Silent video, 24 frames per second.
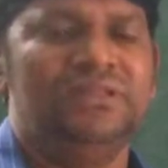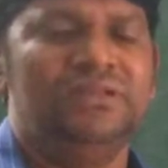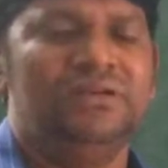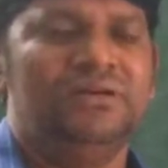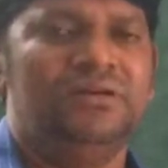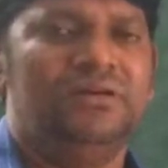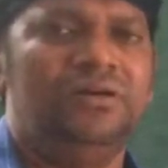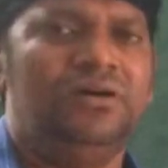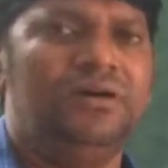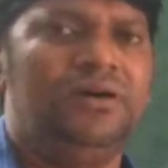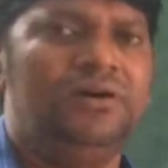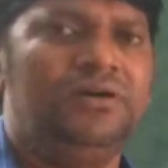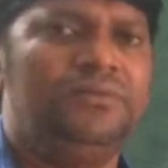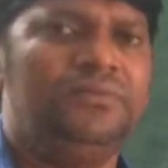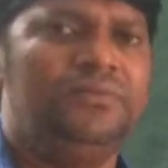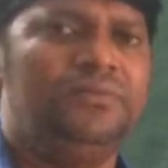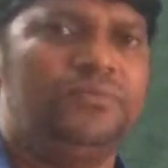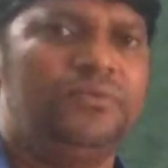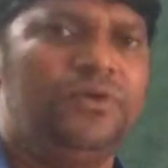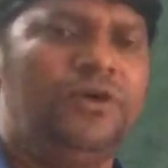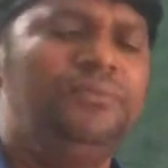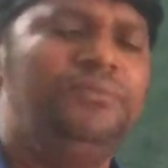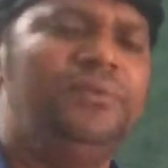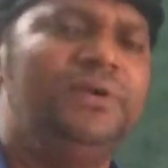
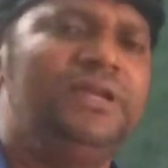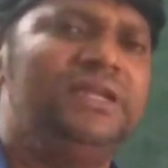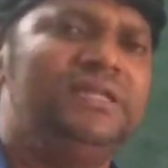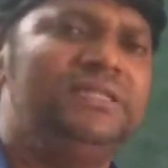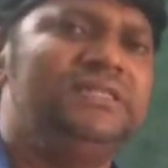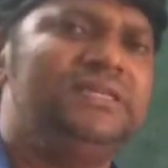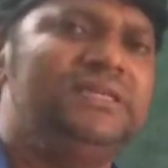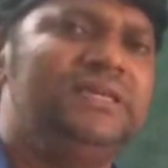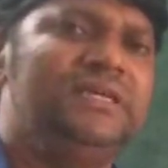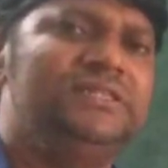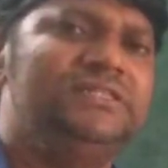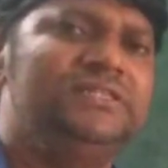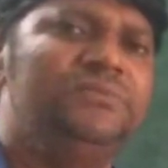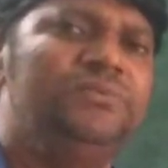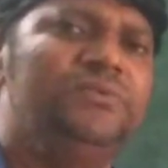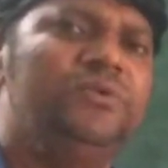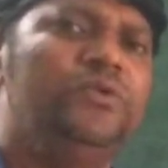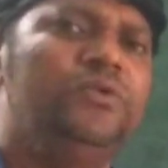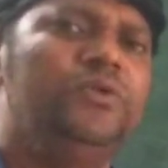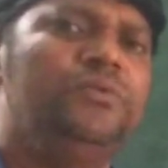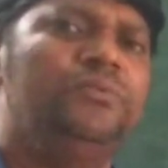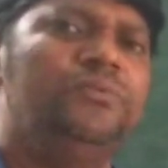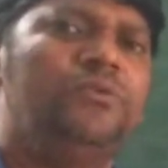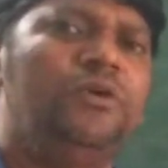or proper education. We
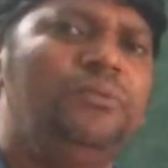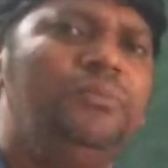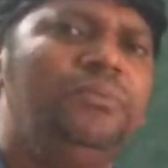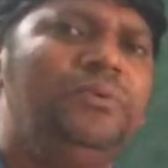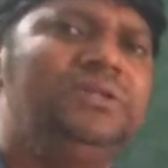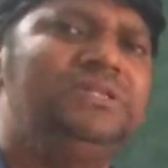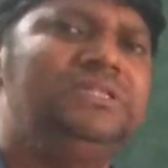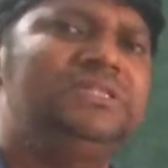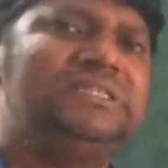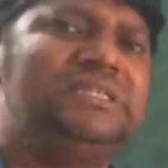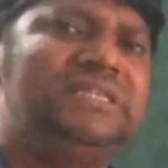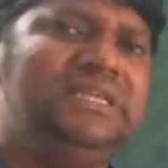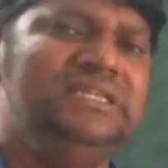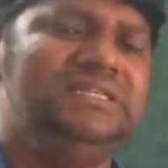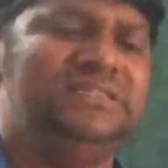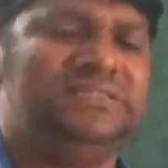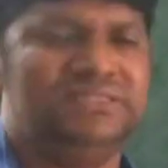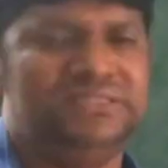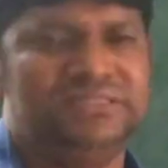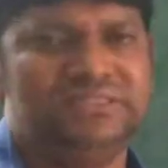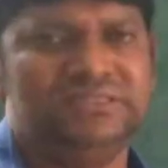don't have proper skills.